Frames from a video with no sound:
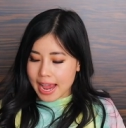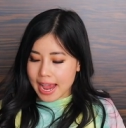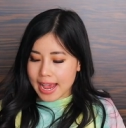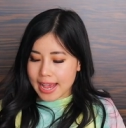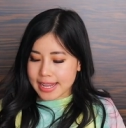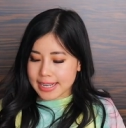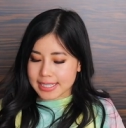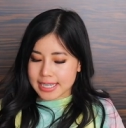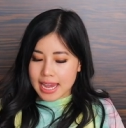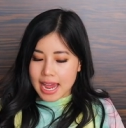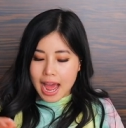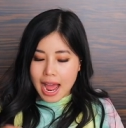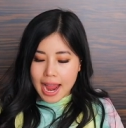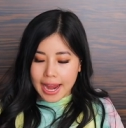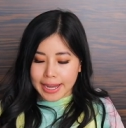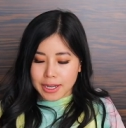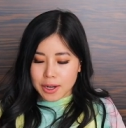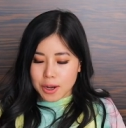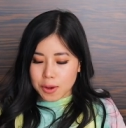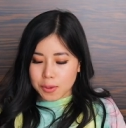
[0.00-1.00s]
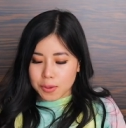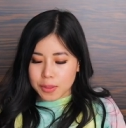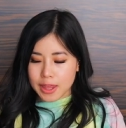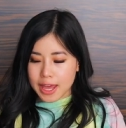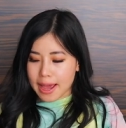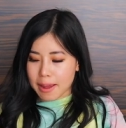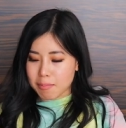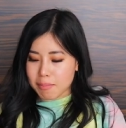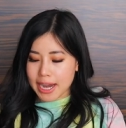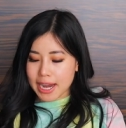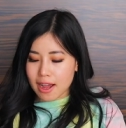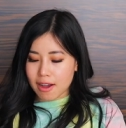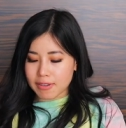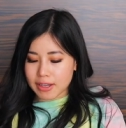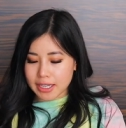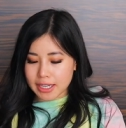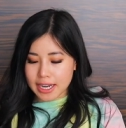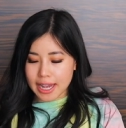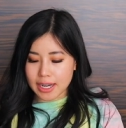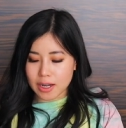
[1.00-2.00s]
And I know that my
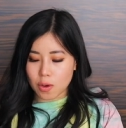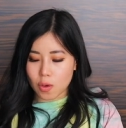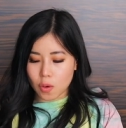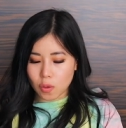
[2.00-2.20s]
oven can